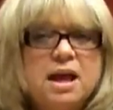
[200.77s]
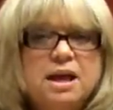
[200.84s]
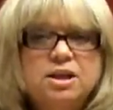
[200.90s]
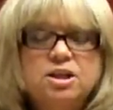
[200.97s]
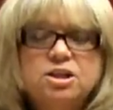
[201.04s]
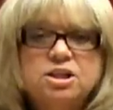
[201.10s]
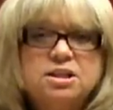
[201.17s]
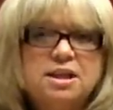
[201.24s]

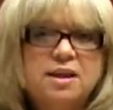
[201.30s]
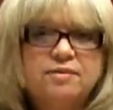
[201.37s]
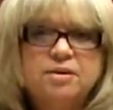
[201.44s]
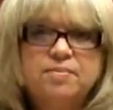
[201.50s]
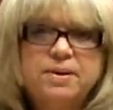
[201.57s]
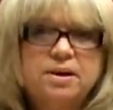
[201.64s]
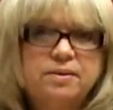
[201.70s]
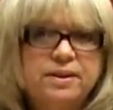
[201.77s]
And you just have
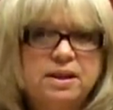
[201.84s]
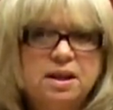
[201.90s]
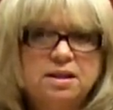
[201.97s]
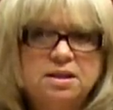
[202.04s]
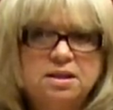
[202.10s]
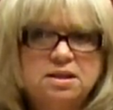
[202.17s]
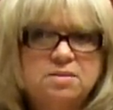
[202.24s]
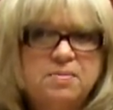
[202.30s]
to peel the
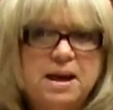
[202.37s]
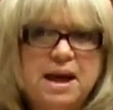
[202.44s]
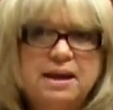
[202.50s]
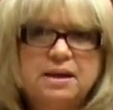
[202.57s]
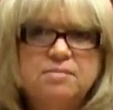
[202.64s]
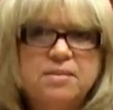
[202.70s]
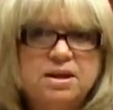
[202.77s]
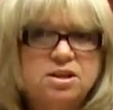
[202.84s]
onions
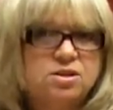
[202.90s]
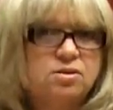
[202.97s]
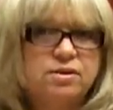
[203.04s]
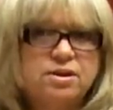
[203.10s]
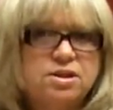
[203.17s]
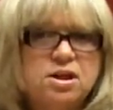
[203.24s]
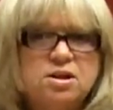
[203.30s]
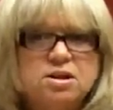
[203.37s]
back and make sure
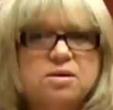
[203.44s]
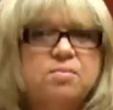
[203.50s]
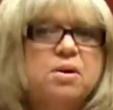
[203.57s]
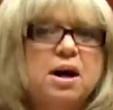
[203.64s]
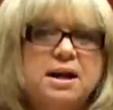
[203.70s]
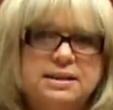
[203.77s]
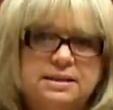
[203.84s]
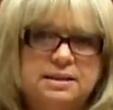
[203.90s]
there's no
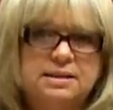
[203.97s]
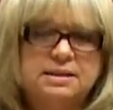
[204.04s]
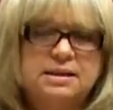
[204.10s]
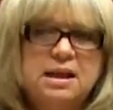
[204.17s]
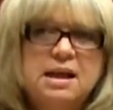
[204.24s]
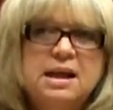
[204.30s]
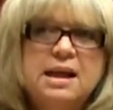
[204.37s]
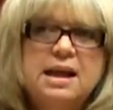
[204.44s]
surprises.